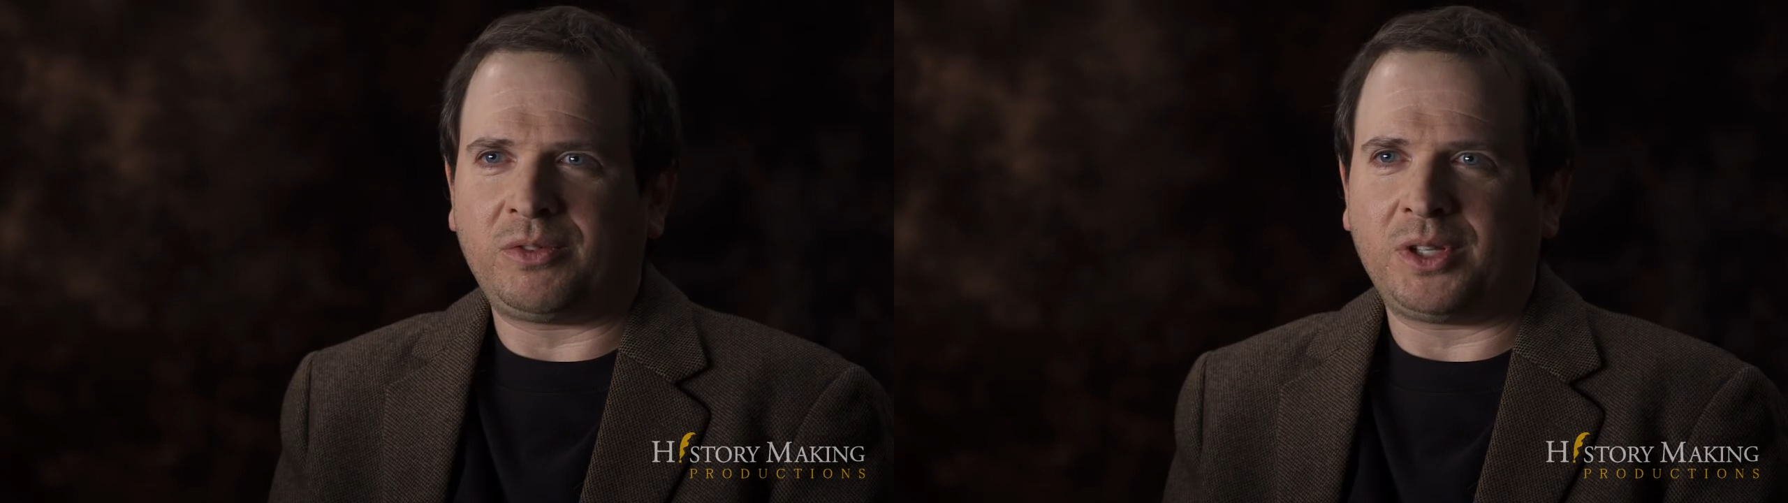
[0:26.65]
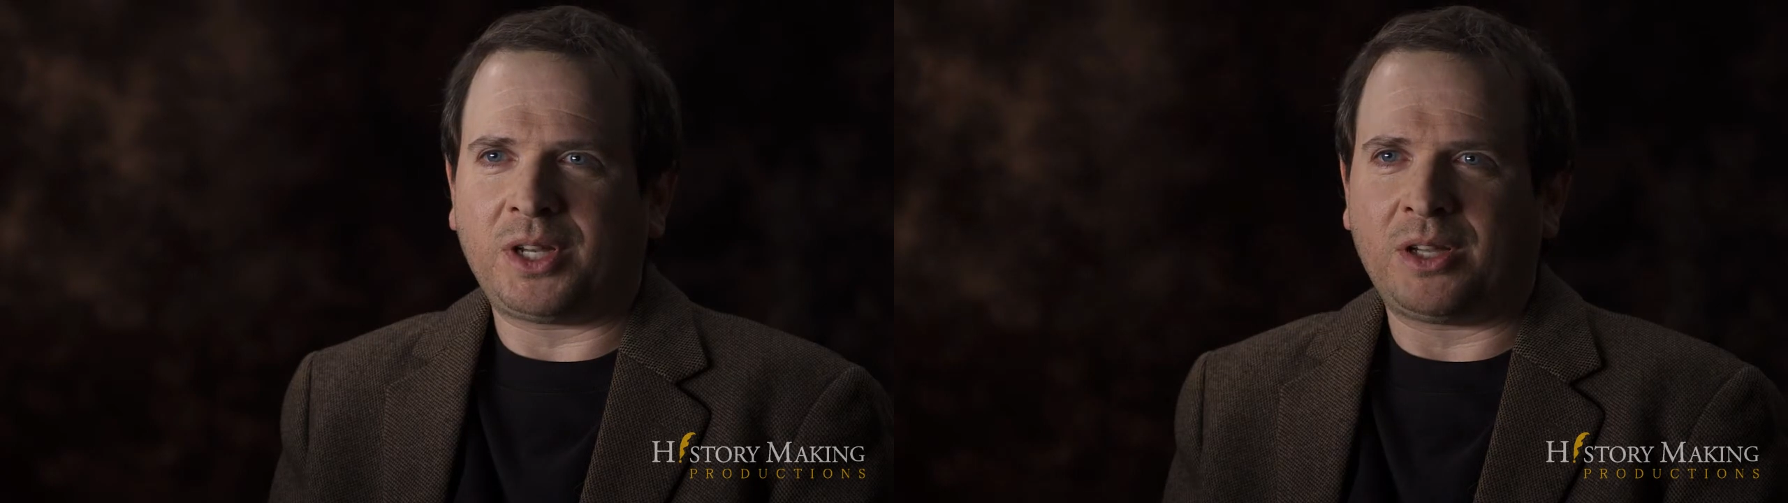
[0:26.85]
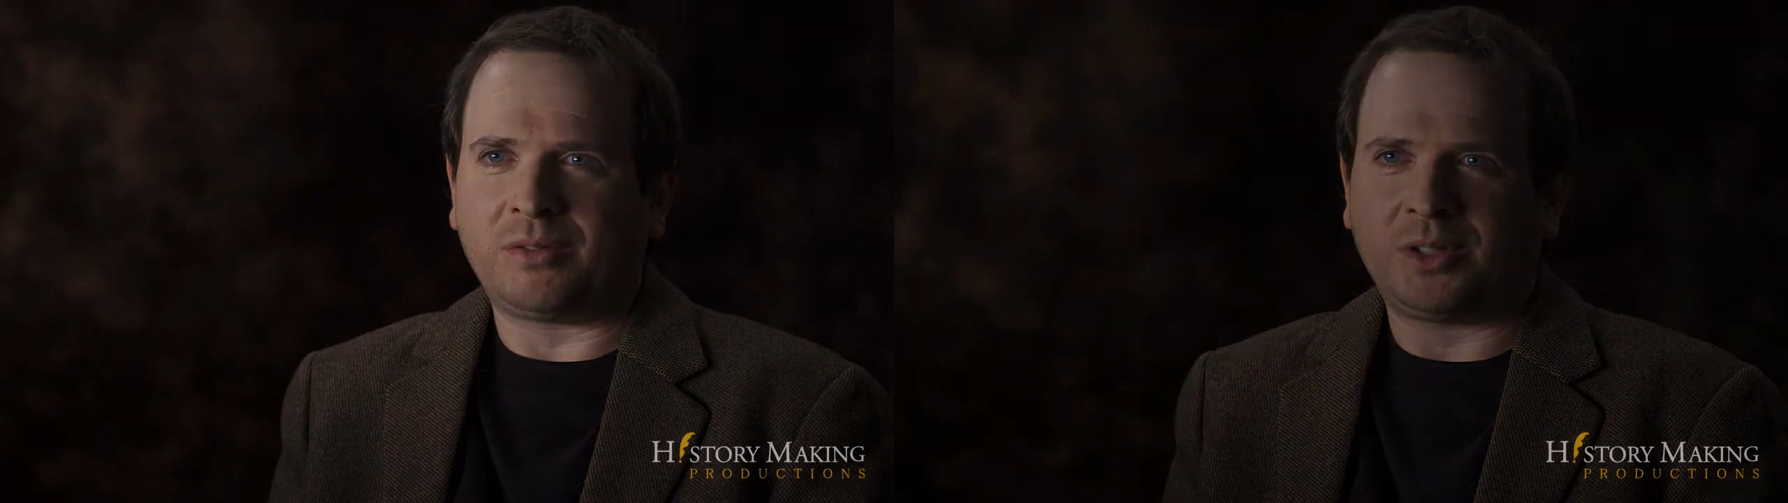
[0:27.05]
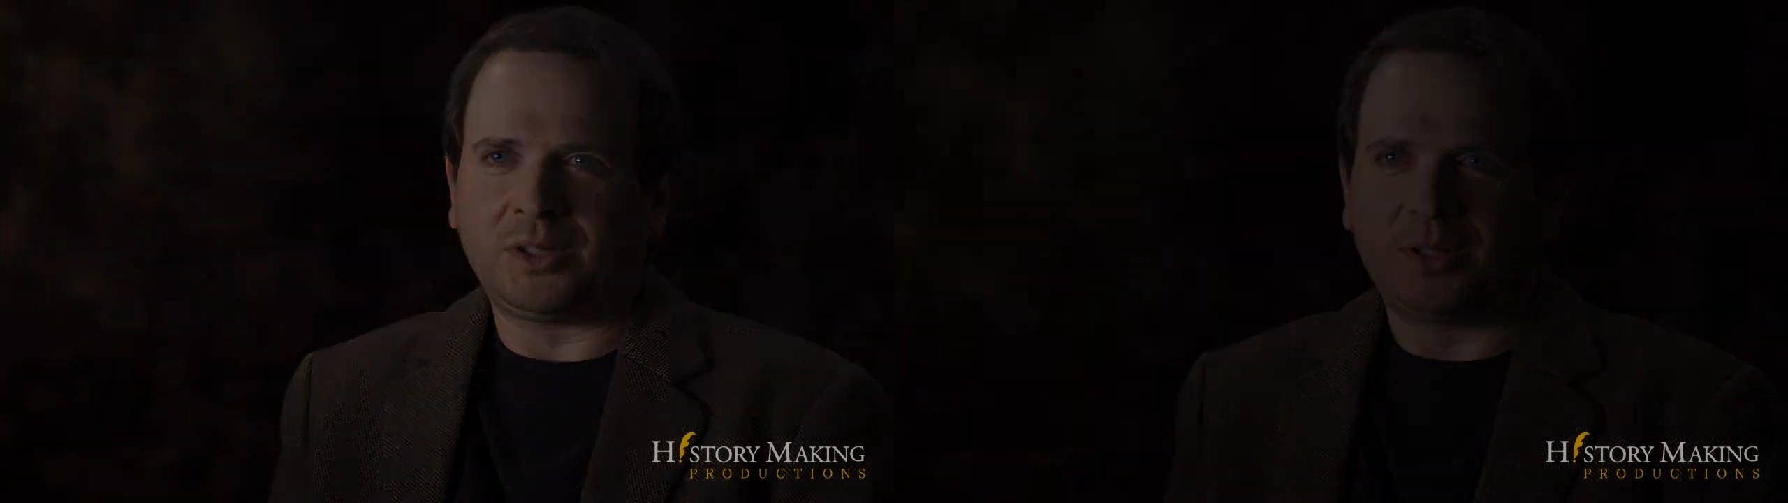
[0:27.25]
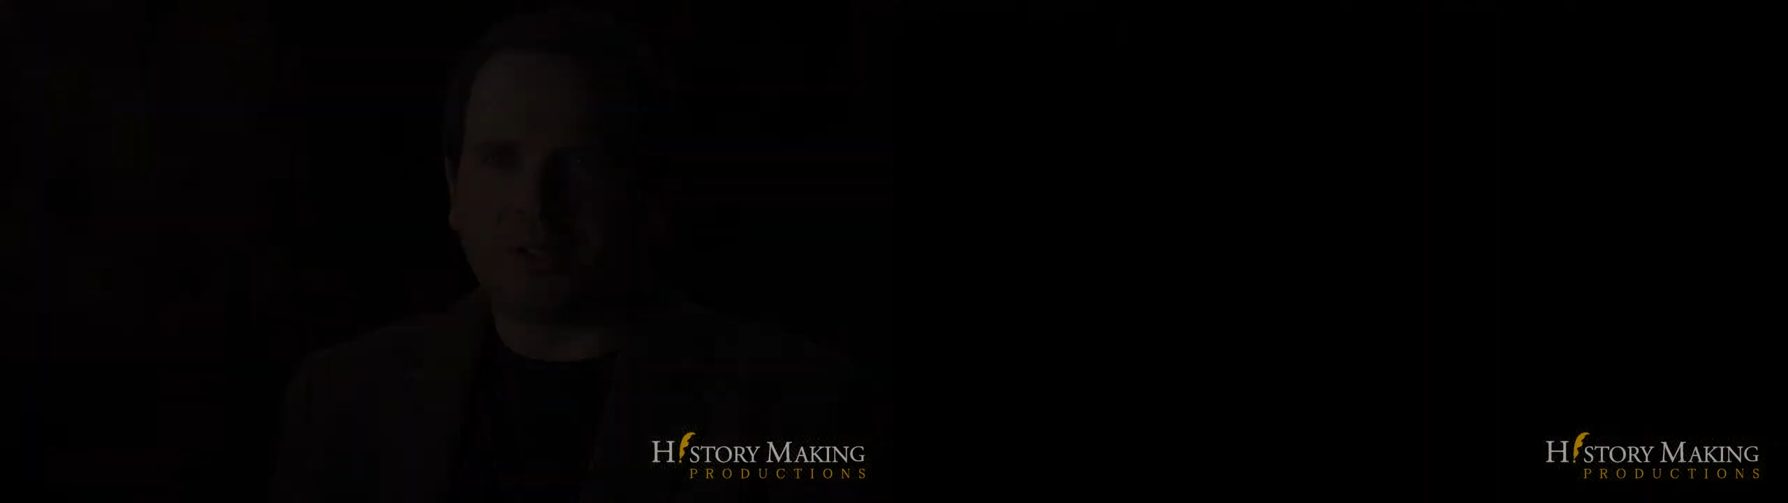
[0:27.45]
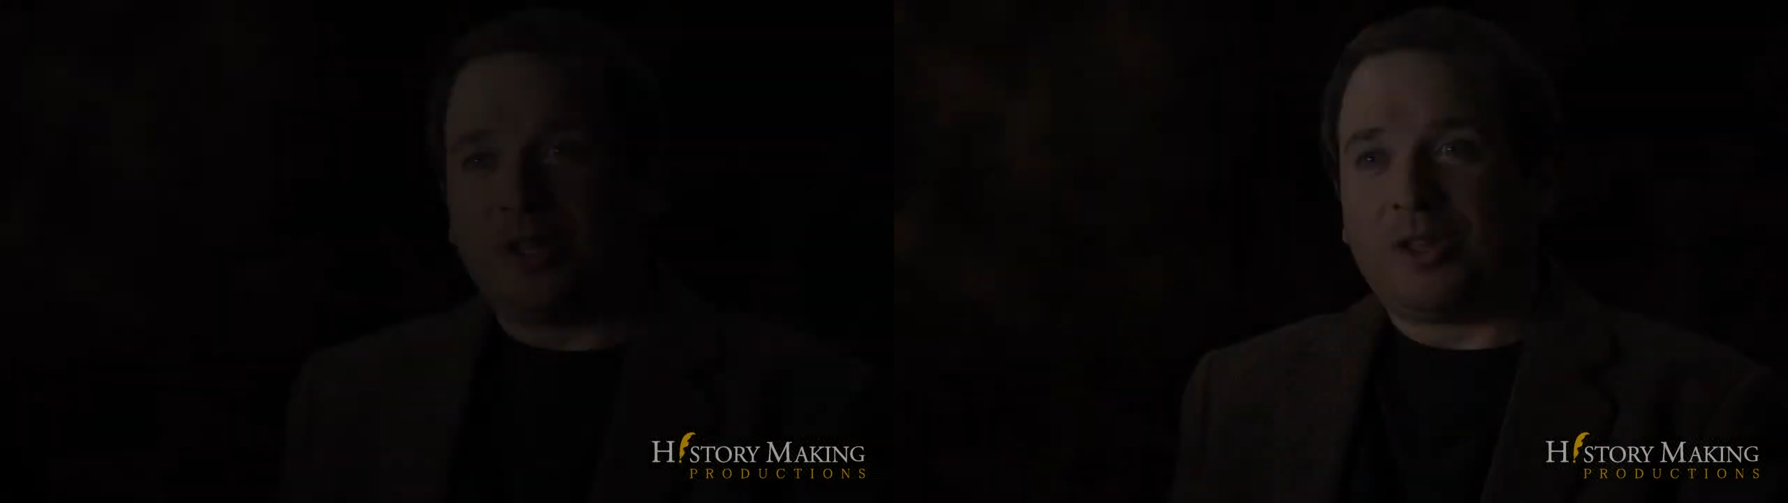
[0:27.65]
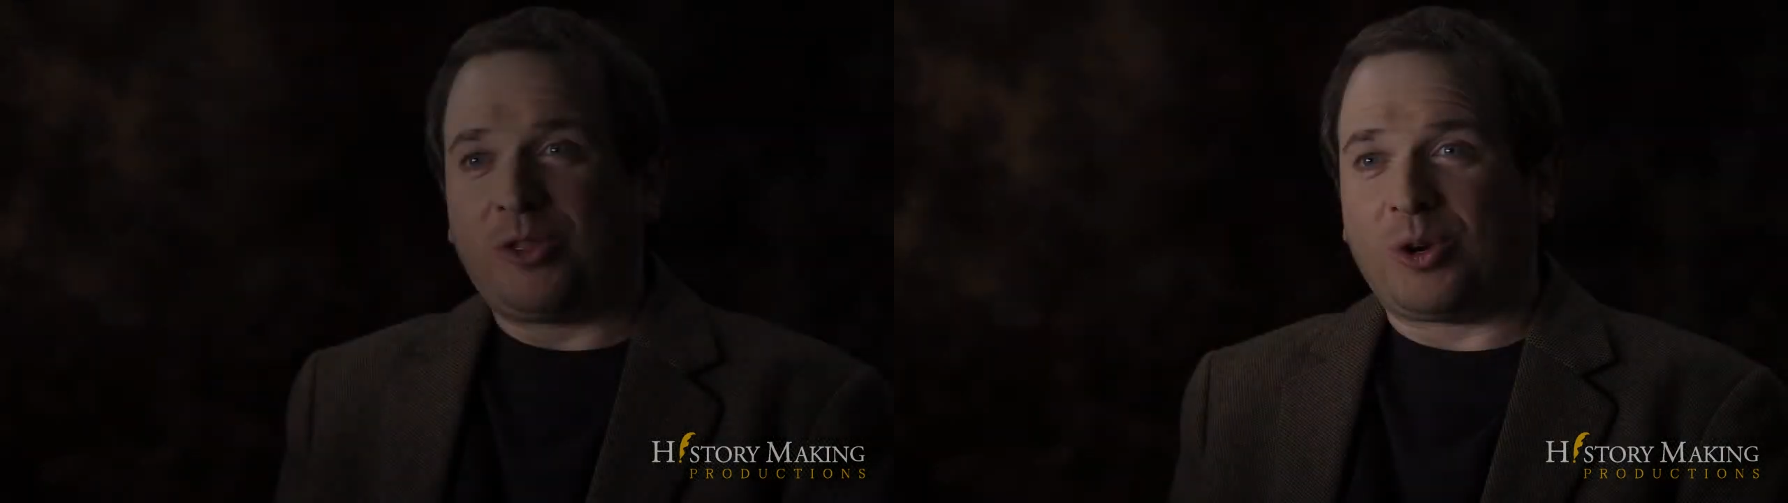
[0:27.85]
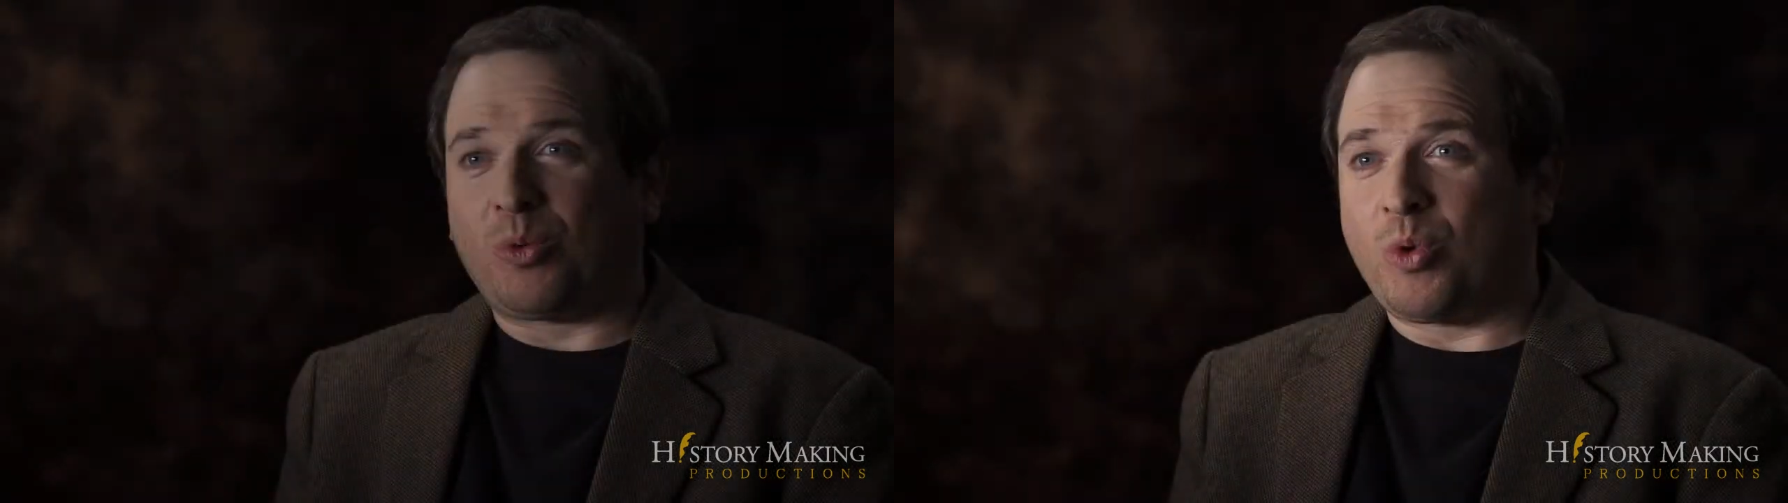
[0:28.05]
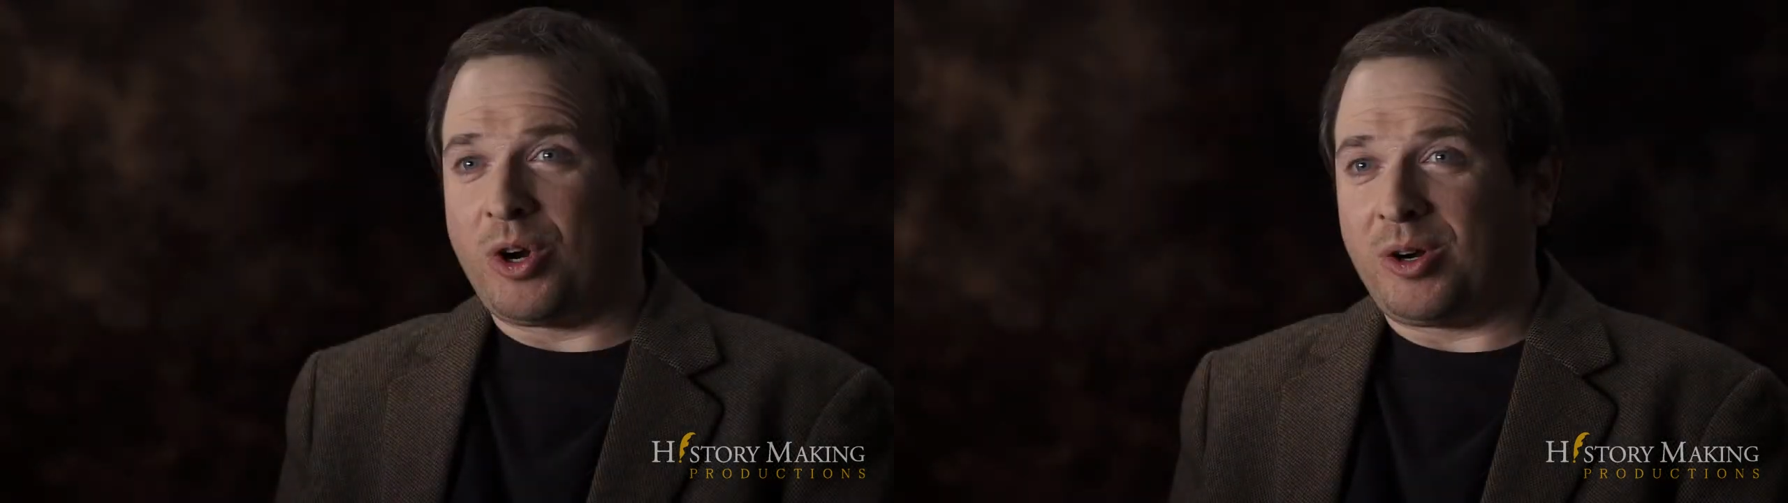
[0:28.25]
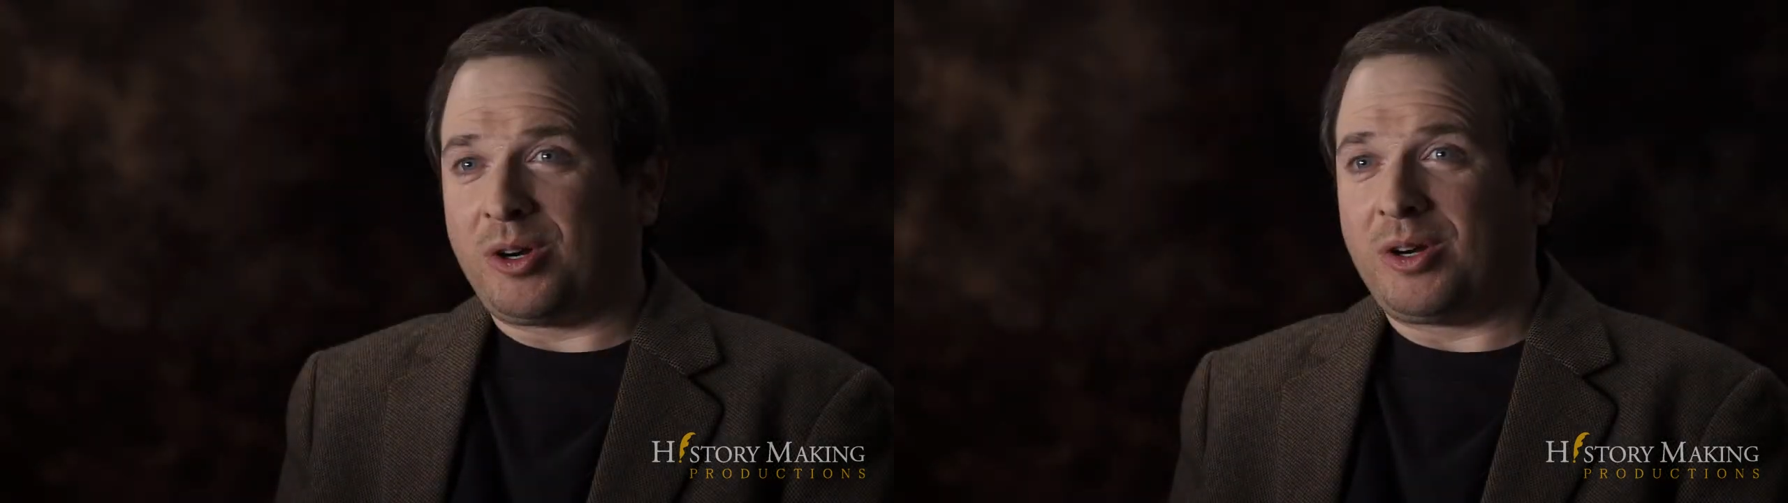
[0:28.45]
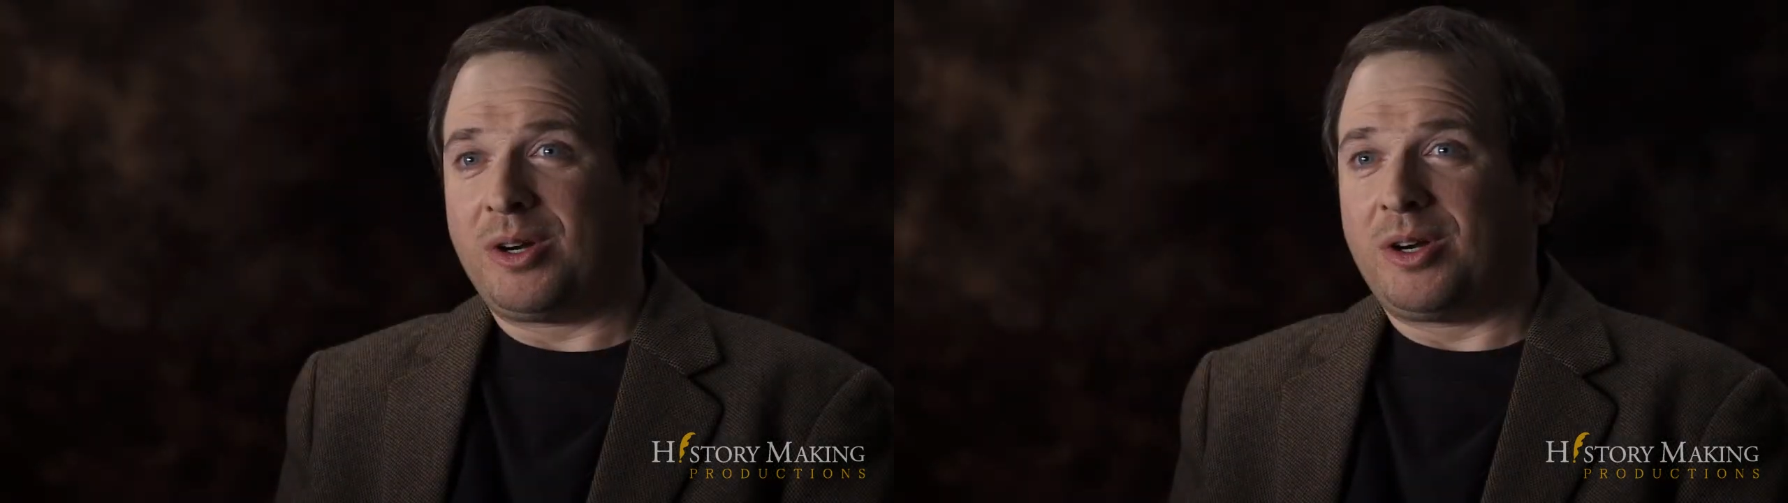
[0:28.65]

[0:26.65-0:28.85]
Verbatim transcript: Philadelphia. There were